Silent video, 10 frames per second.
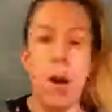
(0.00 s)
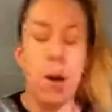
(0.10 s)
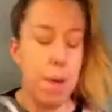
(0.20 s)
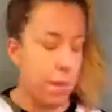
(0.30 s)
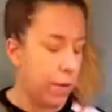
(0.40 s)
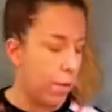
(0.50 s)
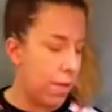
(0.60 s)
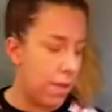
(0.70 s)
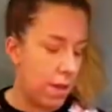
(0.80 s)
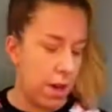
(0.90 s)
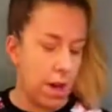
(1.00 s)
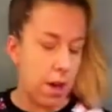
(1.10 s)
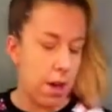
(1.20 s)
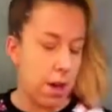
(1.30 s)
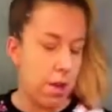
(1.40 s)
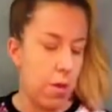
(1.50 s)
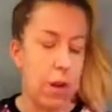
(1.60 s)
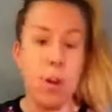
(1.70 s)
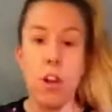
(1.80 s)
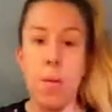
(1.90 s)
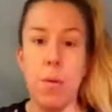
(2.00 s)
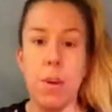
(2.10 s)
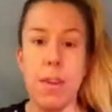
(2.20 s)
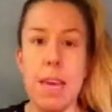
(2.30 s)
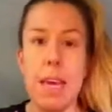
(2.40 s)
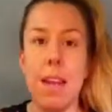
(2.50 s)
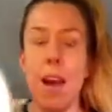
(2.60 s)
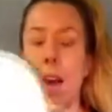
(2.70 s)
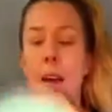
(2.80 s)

I'm using the L'Oreal Double Extend.